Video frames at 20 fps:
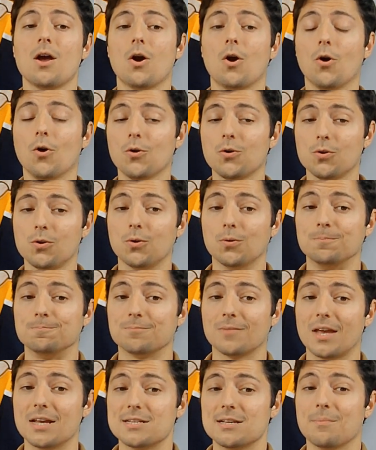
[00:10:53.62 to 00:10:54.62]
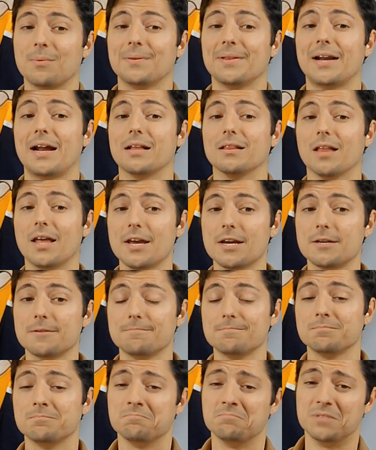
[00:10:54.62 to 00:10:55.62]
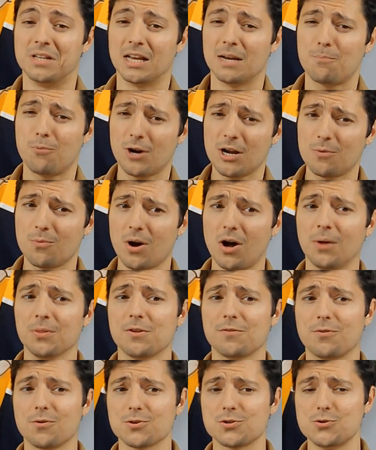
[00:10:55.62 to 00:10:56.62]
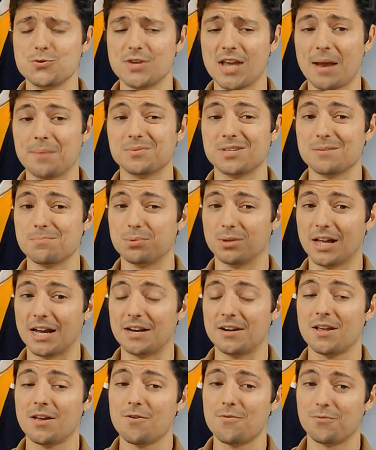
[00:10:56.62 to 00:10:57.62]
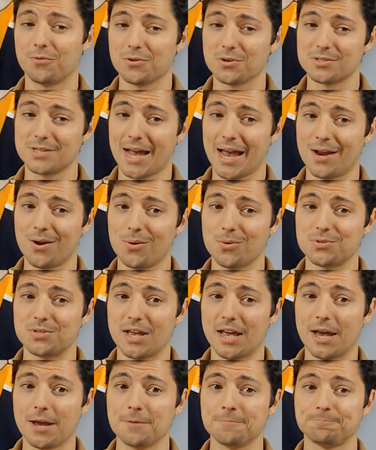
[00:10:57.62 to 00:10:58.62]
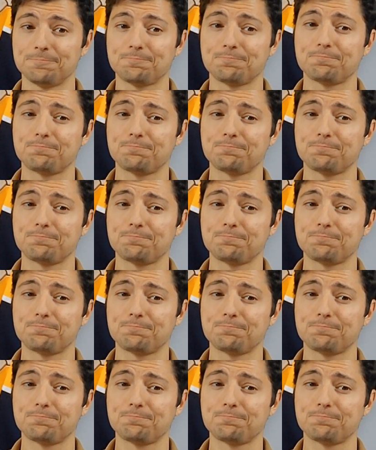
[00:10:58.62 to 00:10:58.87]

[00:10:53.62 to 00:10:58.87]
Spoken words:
Hurdle is someone that I like. Did pretty well in the first 2 games he played for San Jose.